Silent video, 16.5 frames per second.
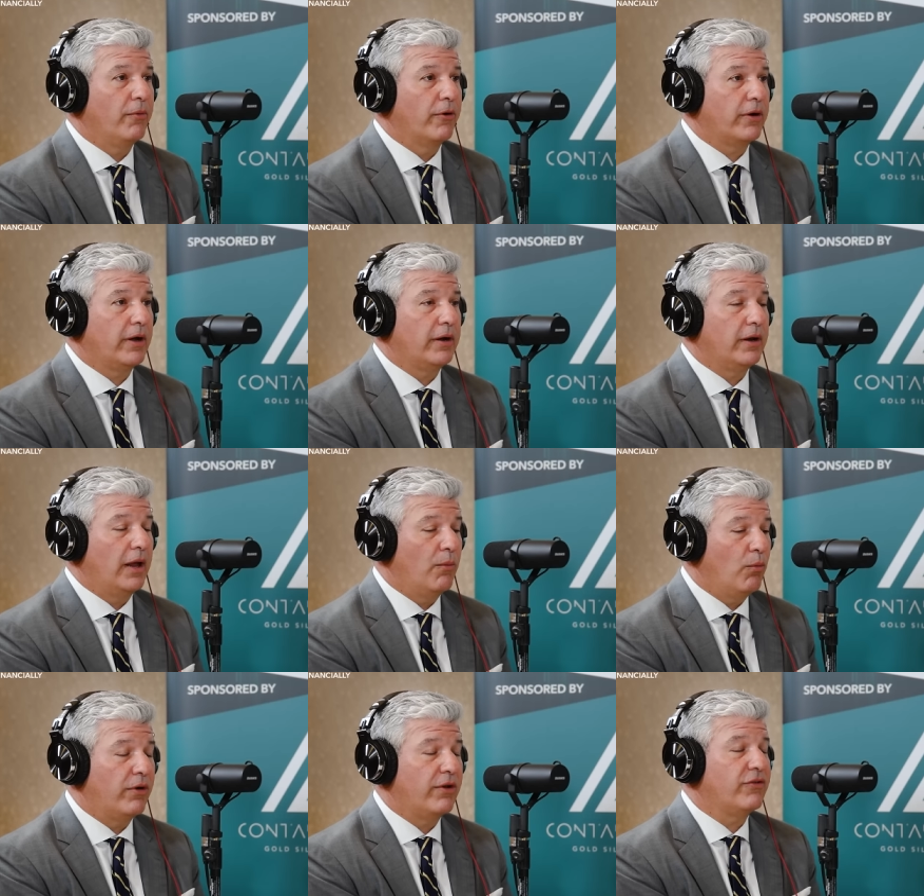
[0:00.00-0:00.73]
market.
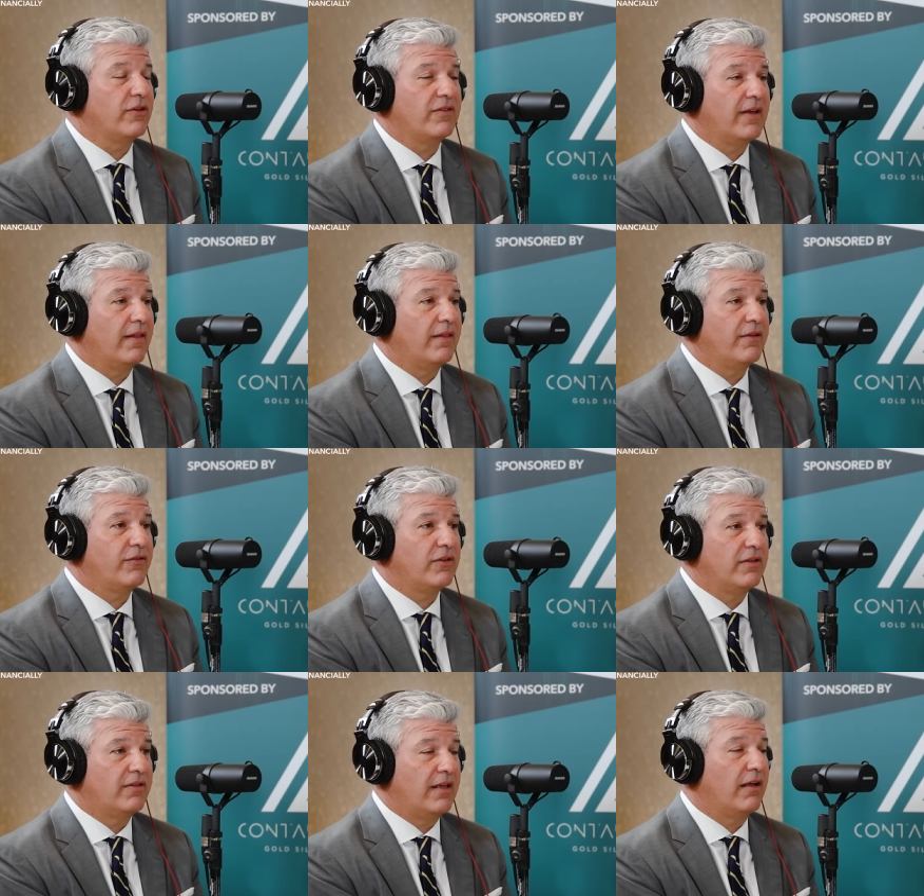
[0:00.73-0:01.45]
And what does it tell
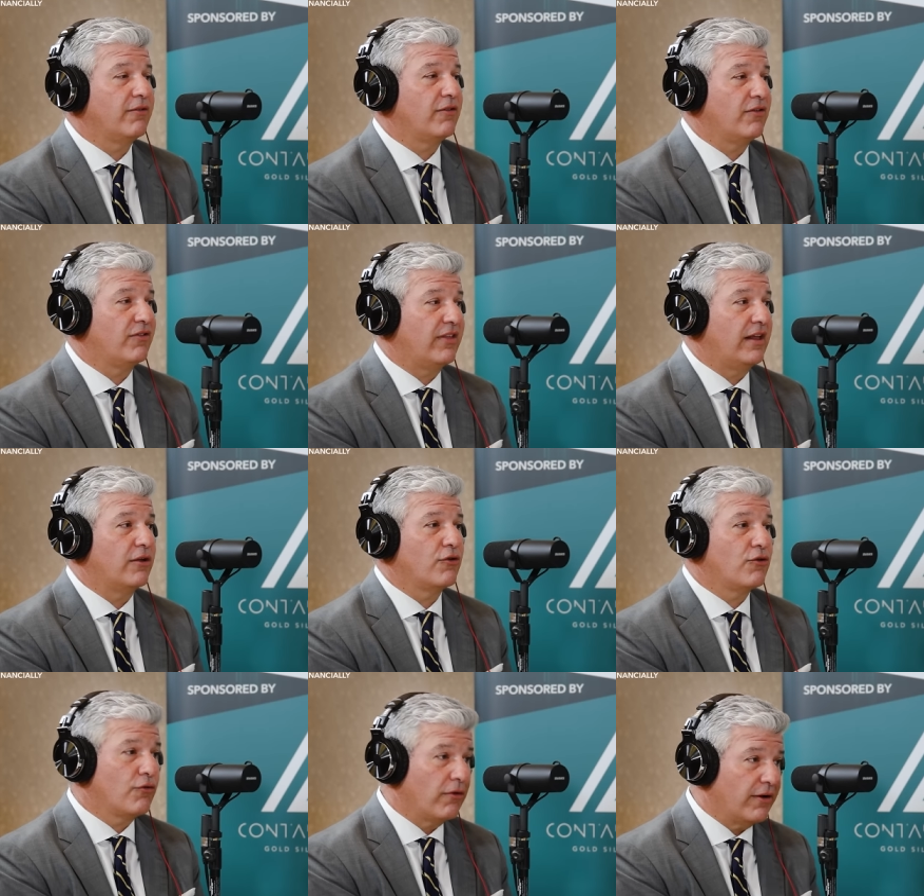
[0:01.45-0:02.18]
us? It tells us
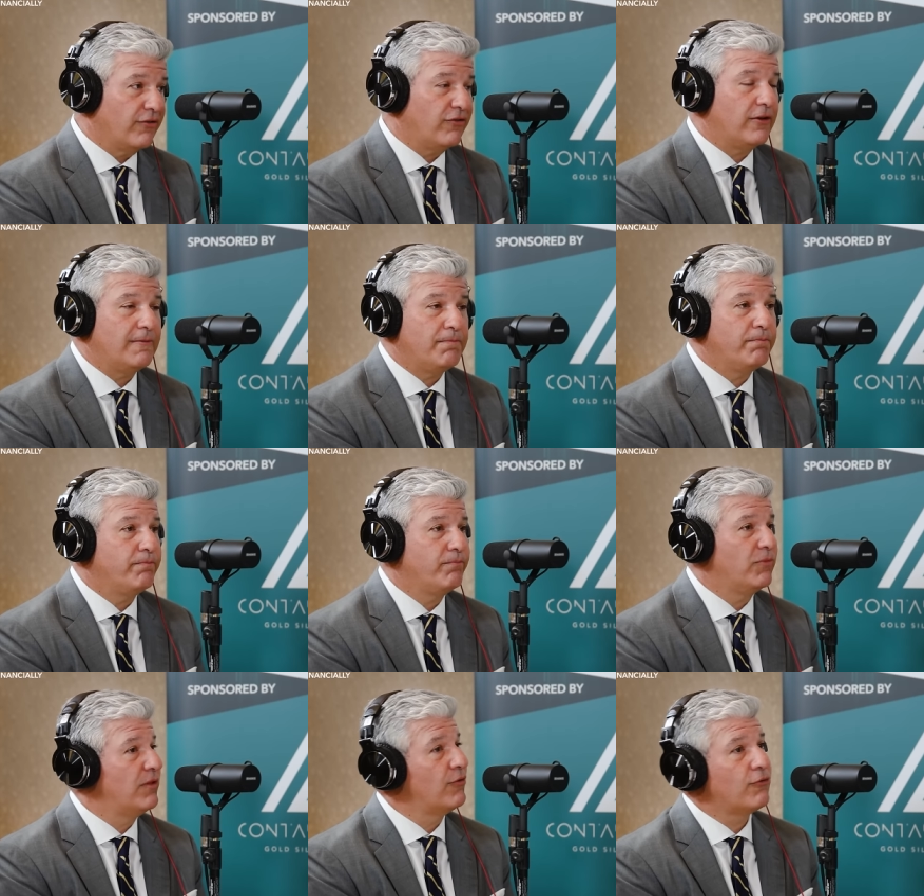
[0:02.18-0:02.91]
that a trusted
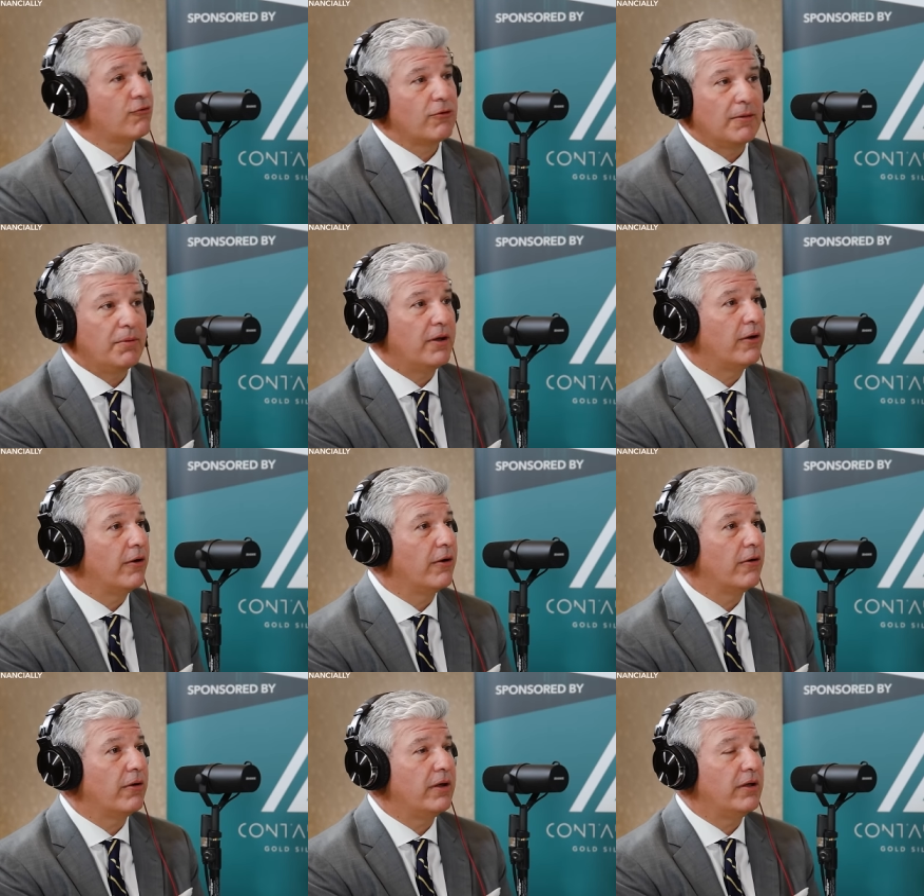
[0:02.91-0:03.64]

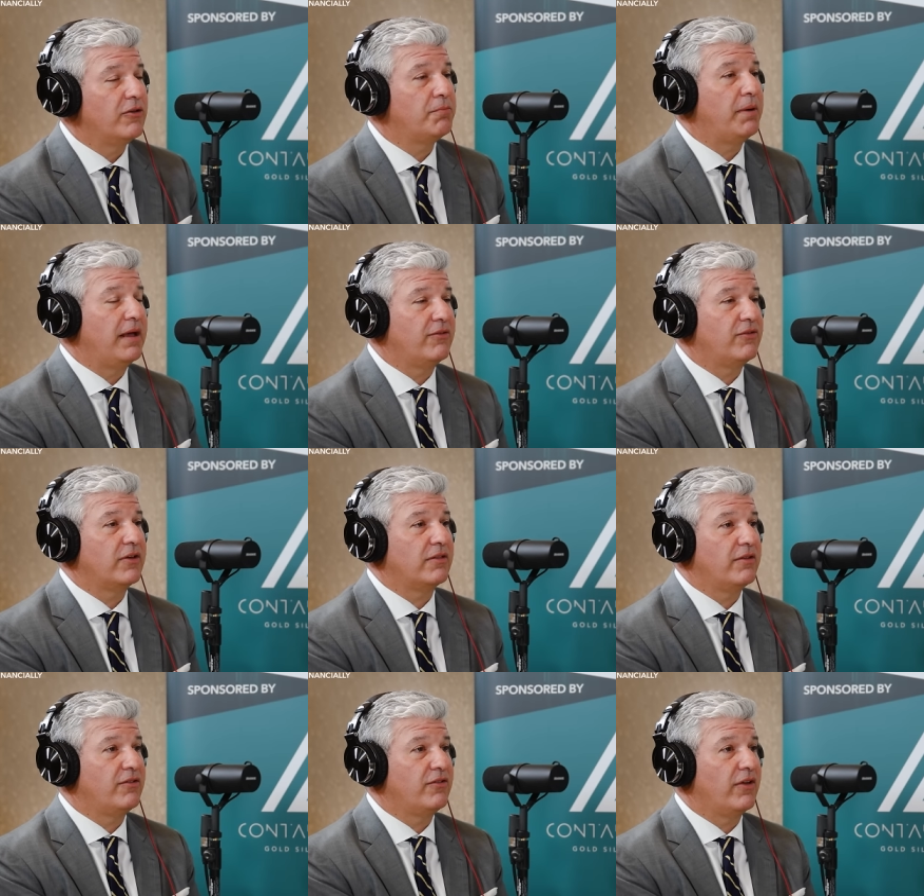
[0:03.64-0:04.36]
distributor is
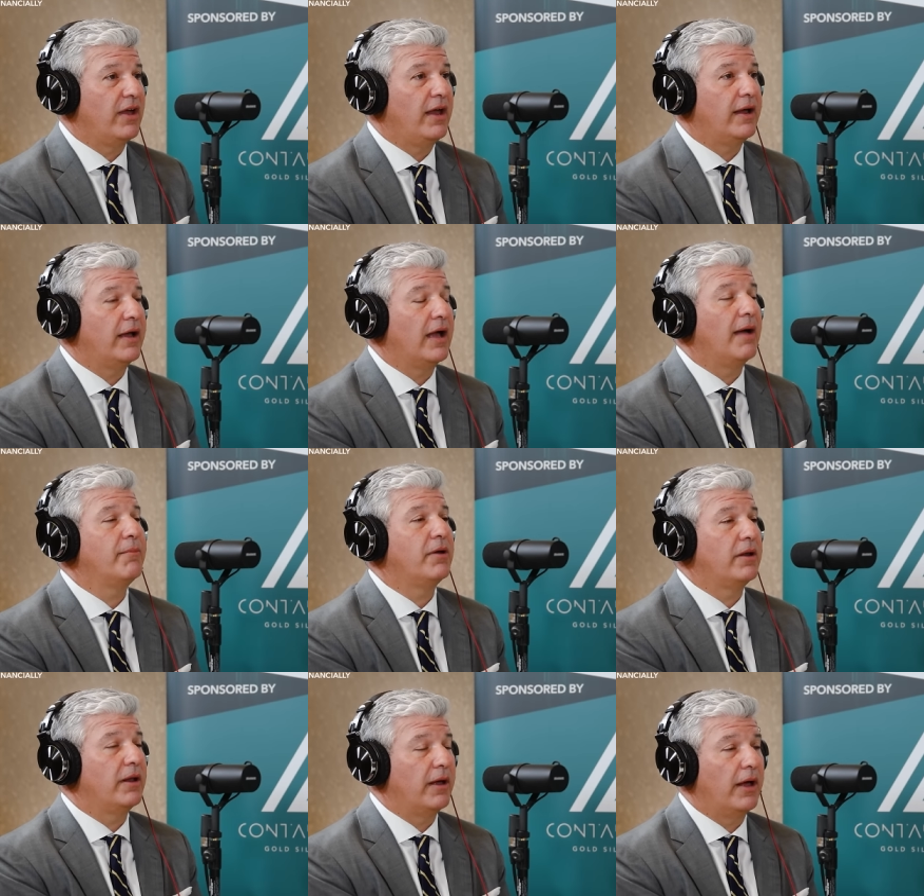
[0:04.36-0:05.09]
basically saying,
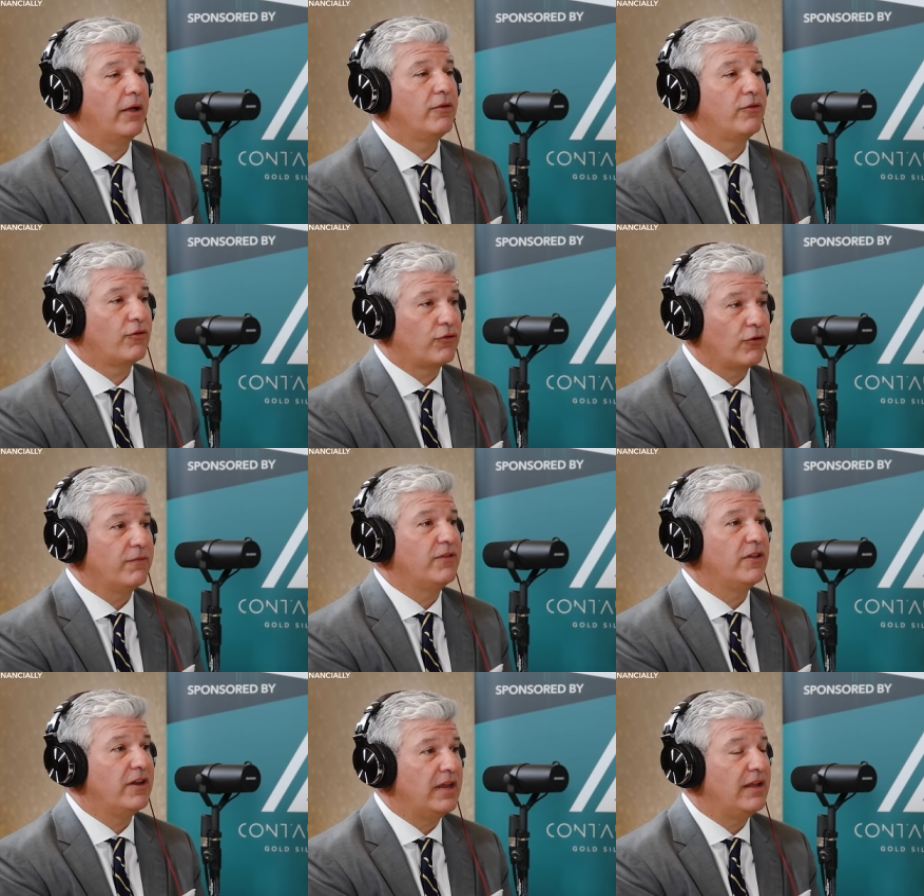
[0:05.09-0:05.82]
I'm going to
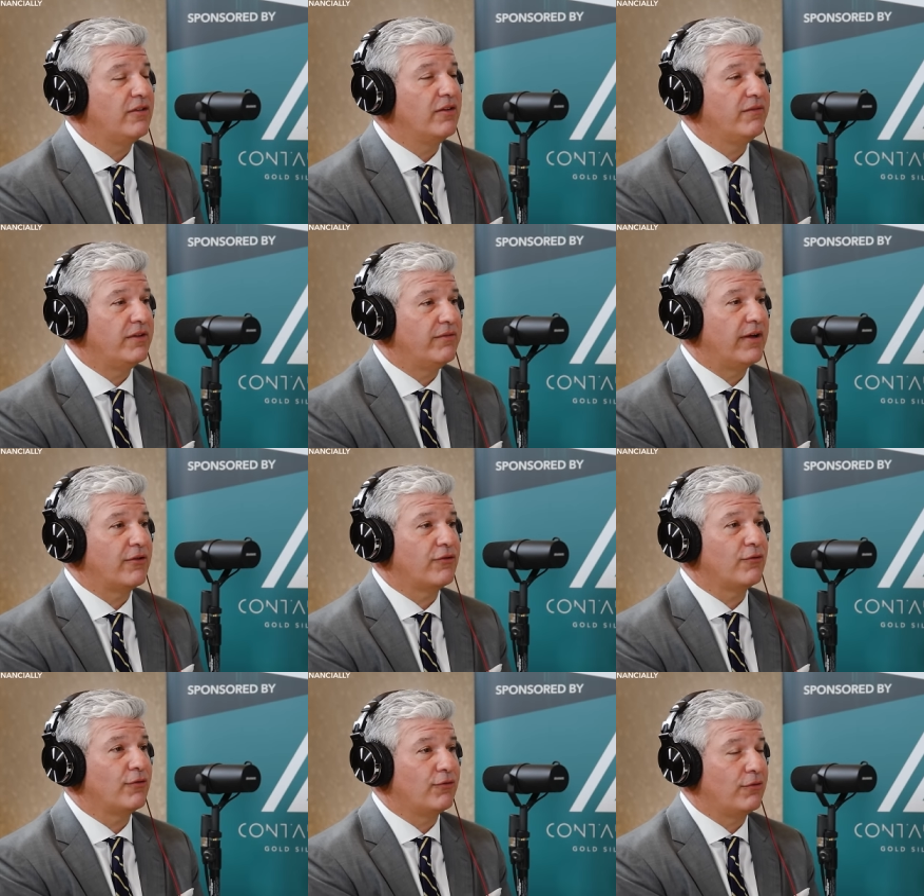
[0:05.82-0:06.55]
serve the needs of
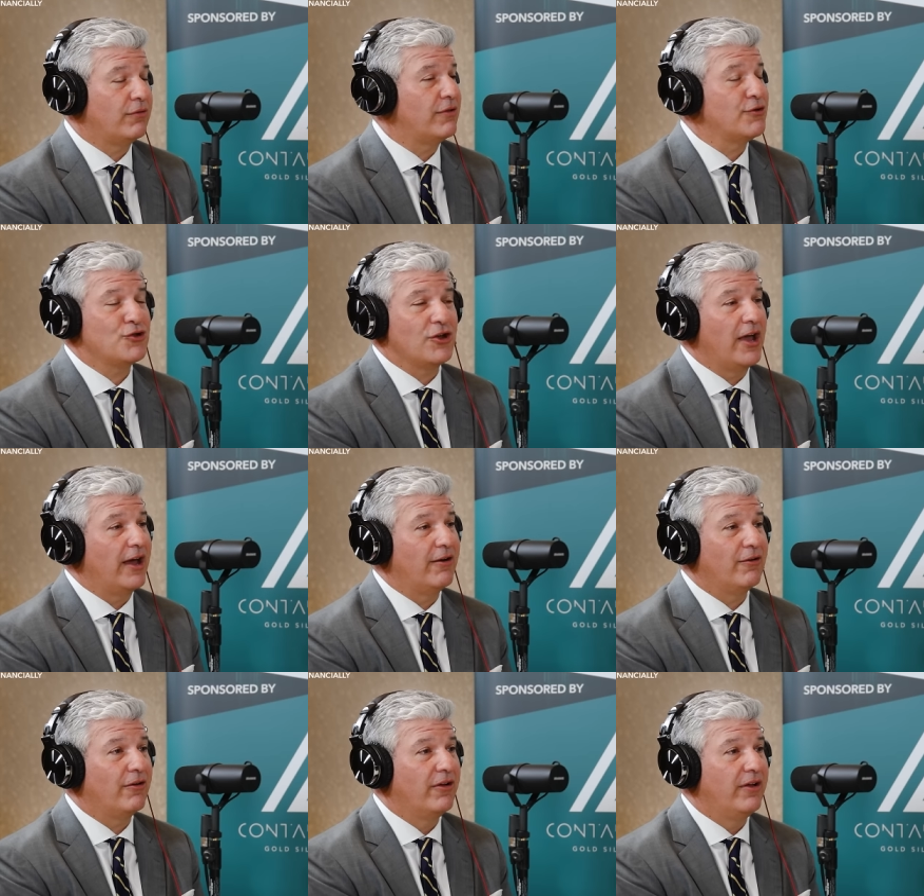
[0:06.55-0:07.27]
investors through this
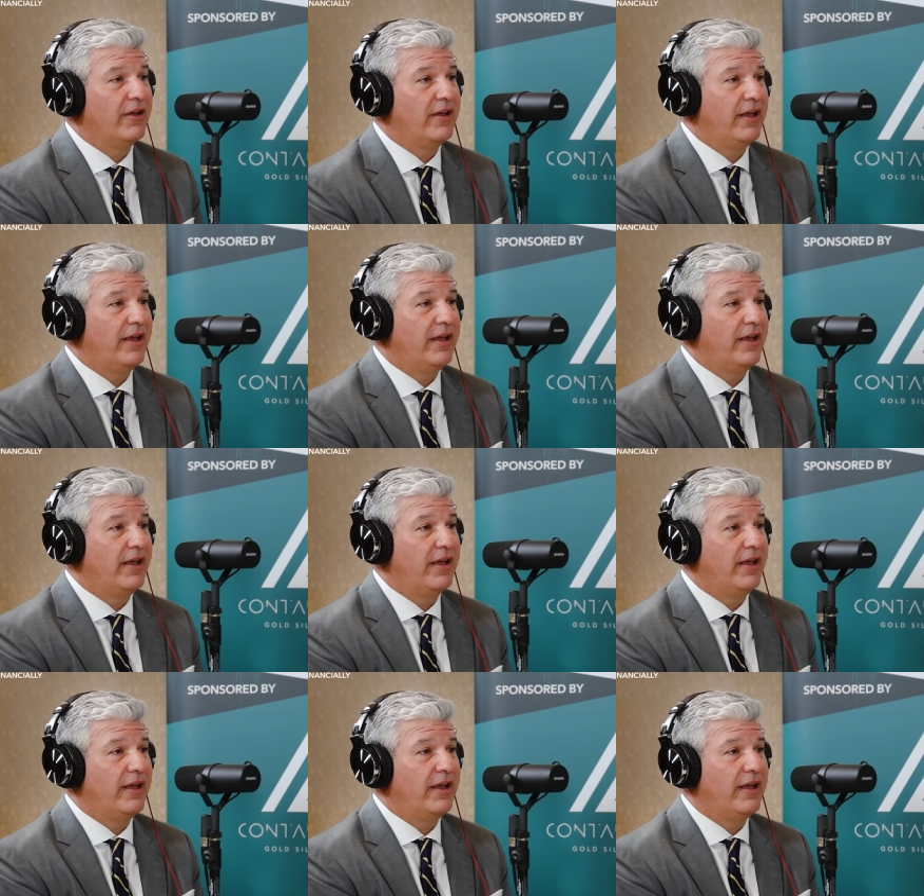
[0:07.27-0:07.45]
channel.